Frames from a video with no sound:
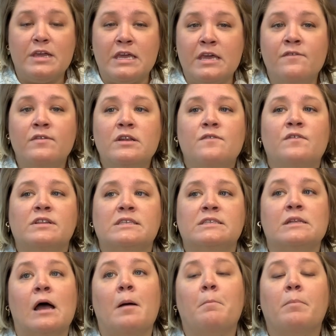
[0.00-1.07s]
Even if it's
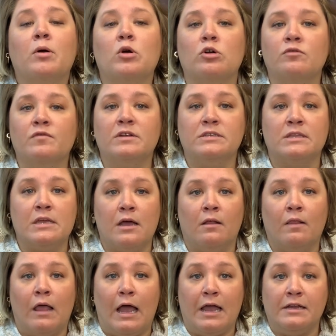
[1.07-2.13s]
not perfectly
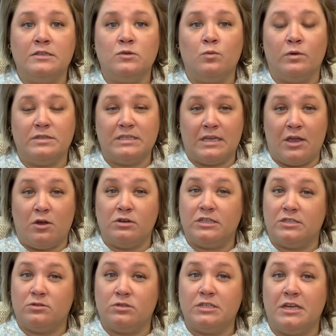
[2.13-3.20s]
aligned with, say, your
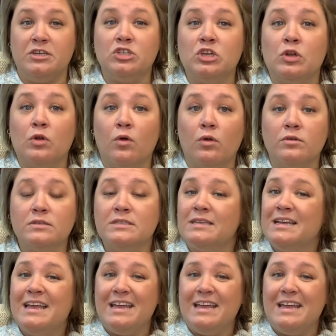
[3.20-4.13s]
dissertation goals,